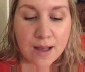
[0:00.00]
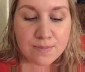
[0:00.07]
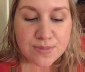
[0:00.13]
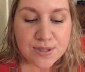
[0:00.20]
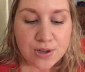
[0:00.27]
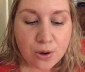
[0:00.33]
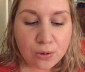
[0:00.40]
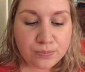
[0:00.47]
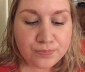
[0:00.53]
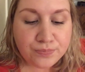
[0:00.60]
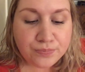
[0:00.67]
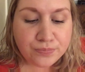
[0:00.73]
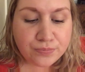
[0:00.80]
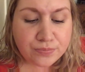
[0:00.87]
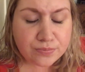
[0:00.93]
so
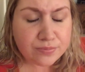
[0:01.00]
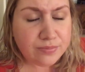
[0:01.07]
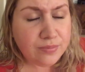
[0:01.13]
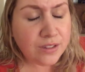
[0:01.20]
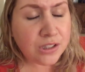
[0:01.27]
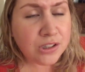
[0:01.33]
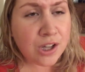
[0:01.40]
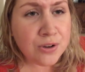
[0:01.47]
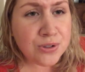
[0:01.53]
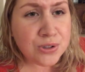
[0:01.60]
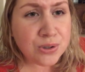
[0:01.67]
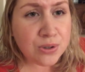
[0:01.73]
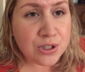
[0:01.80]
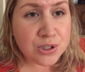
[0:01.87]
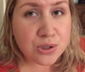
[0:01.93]
long
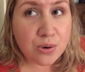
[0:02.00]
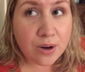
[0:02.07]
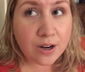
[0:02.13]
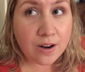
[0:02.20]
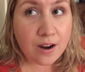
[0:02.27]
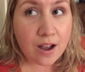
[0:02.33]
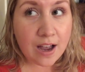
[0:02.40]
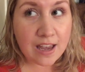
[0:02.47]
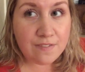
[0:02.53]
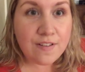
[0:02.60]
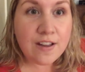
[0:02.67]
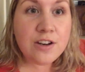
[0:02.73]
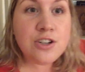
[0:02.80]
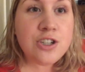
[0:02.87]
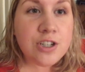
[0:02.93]
story short, I
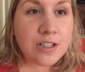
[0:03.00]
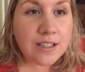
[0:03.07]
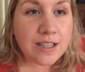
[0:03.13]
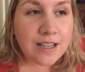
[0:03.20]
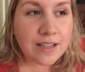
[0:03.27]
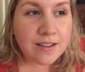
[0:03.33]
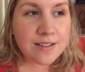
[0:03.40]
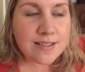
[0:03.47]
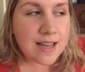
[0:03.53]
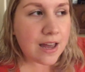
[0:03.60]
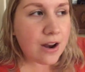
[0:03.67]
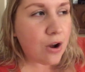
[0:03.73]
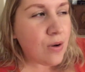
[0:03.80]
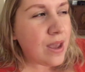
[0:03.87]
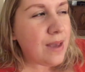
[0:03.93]
eventually
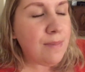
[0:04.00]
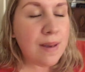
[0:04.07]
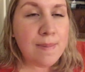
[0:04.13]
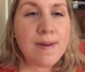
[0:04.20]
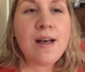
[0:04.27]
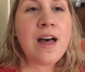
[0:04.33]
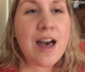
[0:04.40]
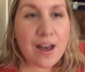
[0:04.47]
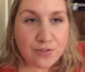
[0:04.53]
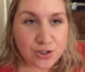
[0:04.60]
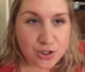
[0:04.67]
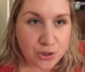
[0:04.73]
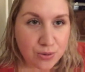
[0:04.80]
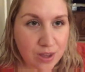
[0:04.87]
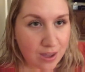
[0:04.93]
said, okay, maybe I'll have
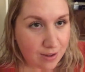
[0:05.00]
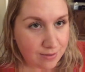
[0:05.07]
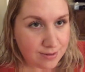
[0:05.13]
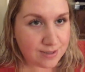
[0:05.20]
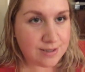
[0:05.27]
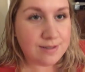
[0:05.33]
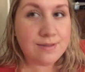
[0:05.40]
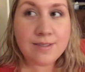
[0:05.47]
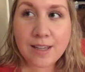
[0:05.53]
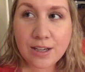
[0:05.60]
2 kids.